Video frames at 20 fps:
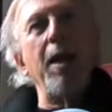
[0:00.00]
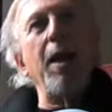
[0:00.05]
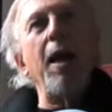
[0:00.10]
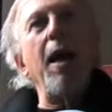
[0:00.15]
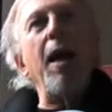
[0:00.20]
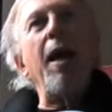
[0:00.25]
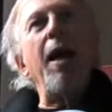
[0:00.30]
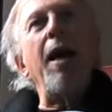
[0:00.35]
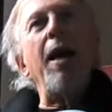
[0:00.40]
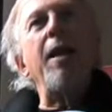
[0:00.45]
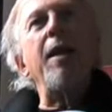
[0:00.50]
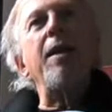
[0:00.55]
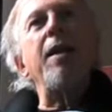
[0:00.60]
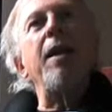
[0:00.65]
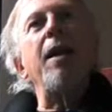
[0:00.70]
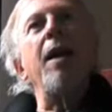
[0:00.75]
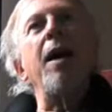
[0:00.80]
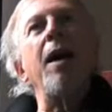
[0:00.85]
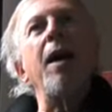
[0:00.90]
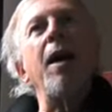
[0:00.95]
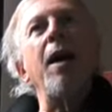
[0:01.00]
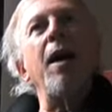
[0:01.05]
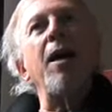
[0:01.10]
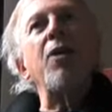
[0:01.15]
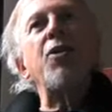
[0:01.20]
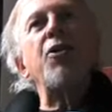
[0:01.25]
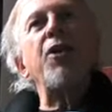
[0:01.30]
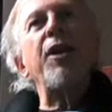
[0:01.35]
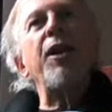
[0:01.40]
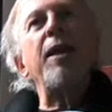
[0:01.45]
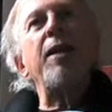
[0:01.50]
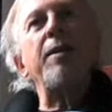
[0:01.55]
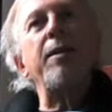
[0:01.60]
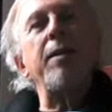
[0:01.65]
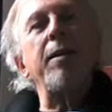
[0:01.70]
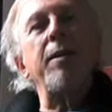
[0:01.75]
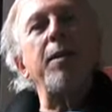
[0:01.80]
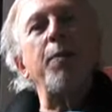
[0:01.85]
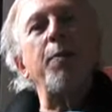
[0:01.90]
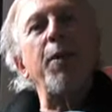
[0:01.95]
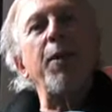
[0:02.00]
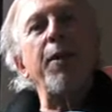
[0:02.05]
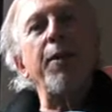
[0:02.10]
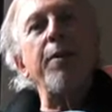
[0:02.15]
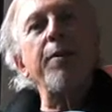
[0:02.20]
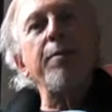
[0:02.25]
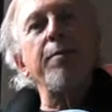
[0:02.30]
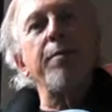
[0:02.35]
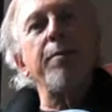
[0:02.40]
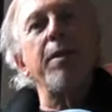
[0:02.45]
and she has disappeared,